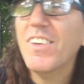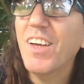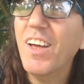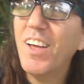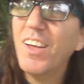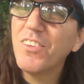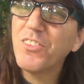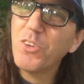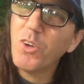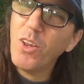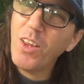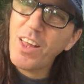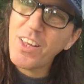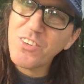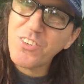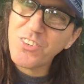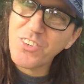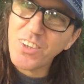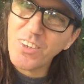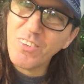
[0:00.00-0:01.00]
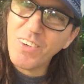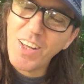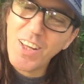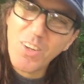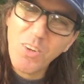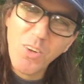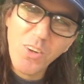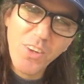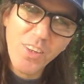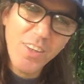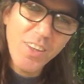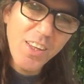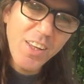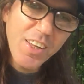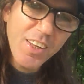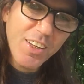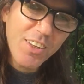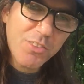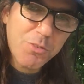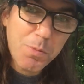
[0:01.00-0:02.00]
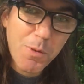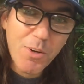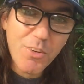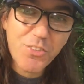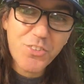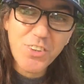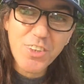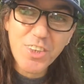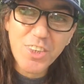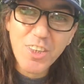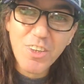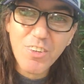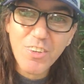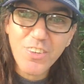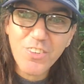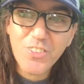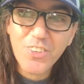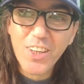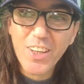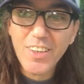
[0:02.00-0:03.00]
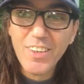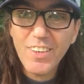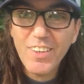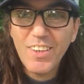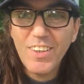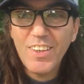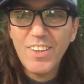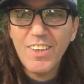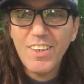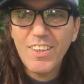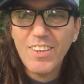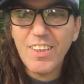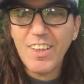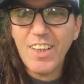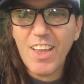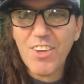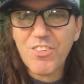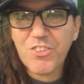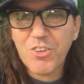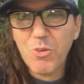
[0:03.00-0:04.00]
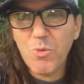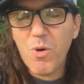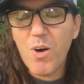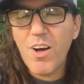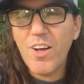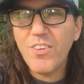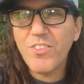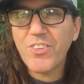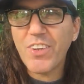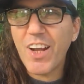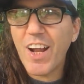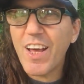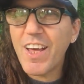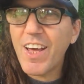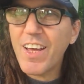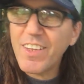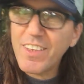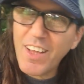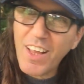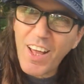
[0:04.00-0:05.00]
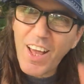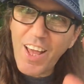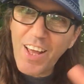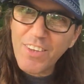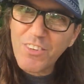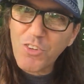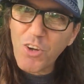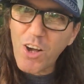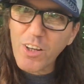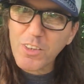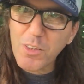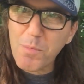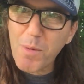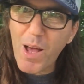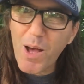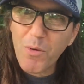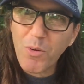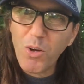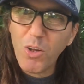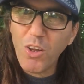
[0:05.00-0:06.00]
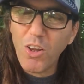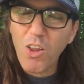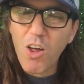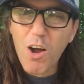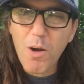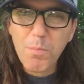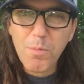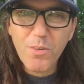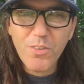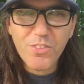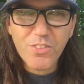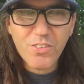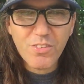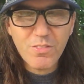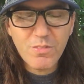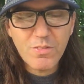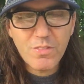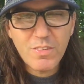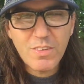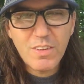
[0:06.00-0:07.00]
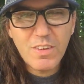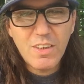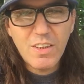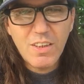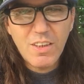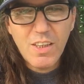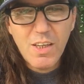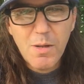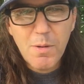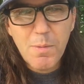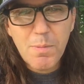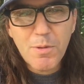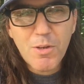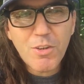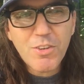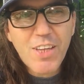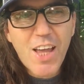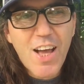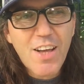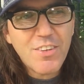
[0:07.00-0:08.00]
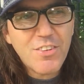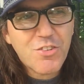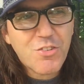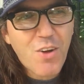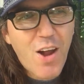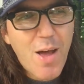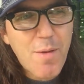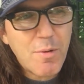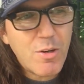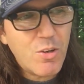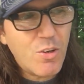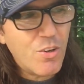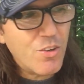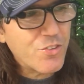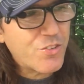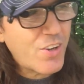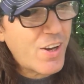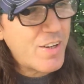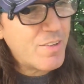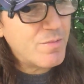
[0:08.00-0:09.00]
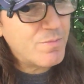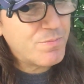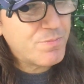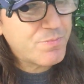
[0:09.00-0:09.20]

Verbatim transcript: That's all that shit, right? All the conspiracy theories, that the lesser ones that I had talked about with all the LARPers. People go down these rabbit holes, right?